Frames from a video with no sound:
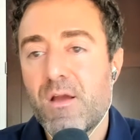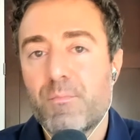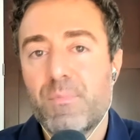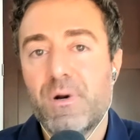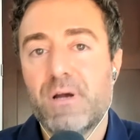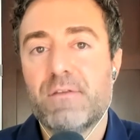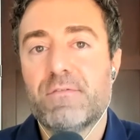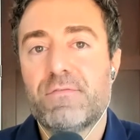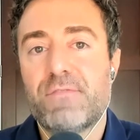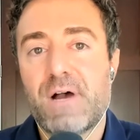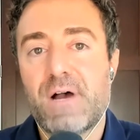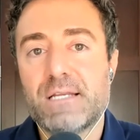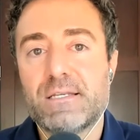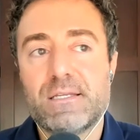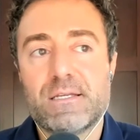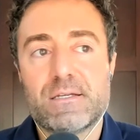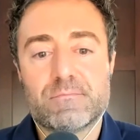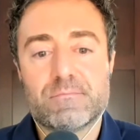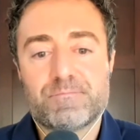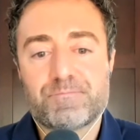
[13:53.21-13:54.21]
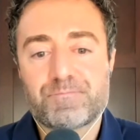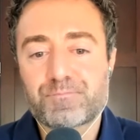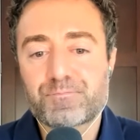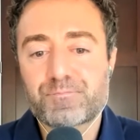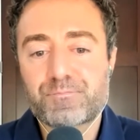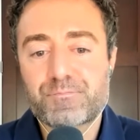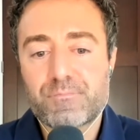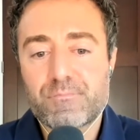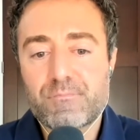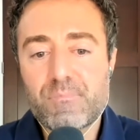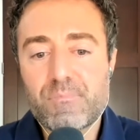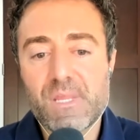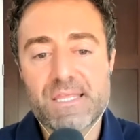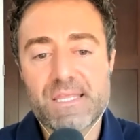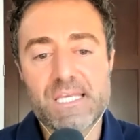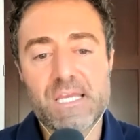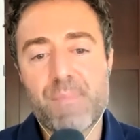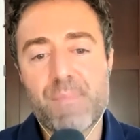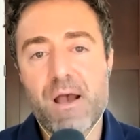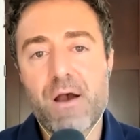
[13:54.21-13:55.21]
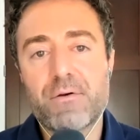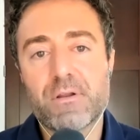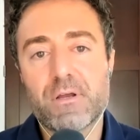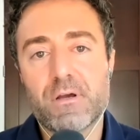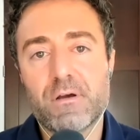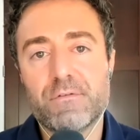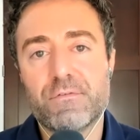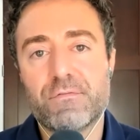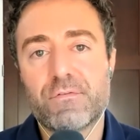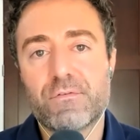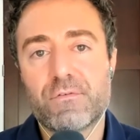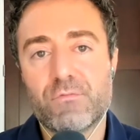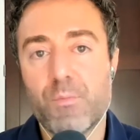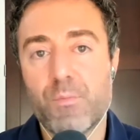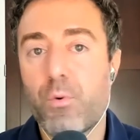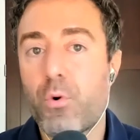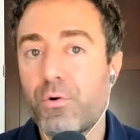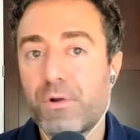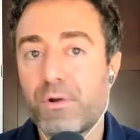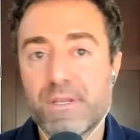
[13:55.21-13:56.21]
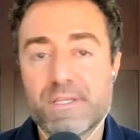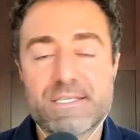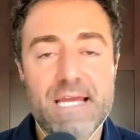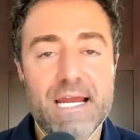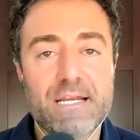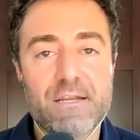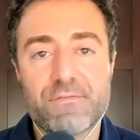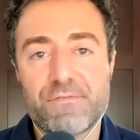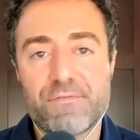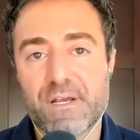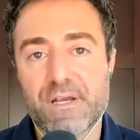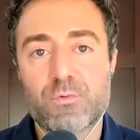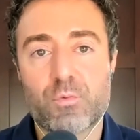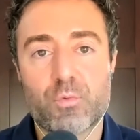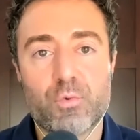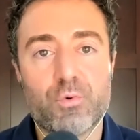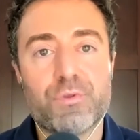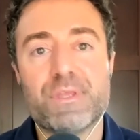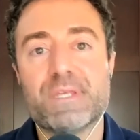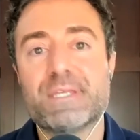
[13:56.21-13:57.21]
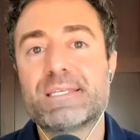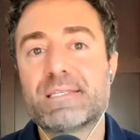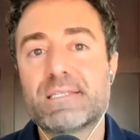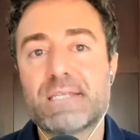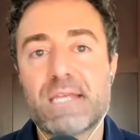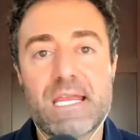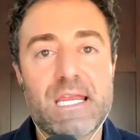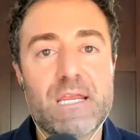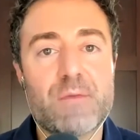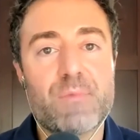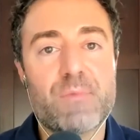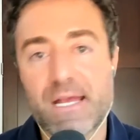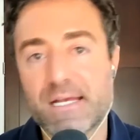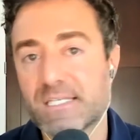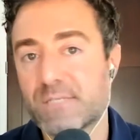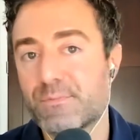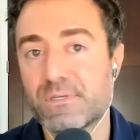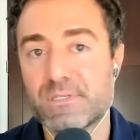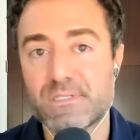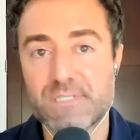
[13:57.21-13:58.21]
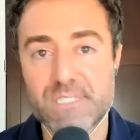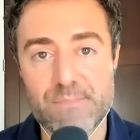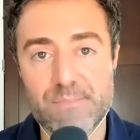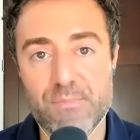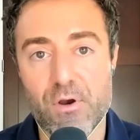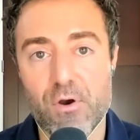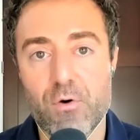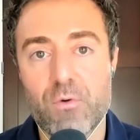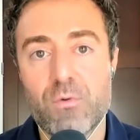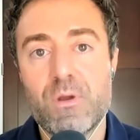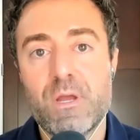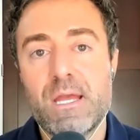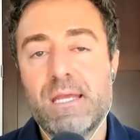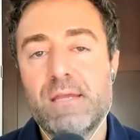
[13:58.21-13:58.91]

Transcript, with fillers: but finding the amount of reported side effects were the same as placebo,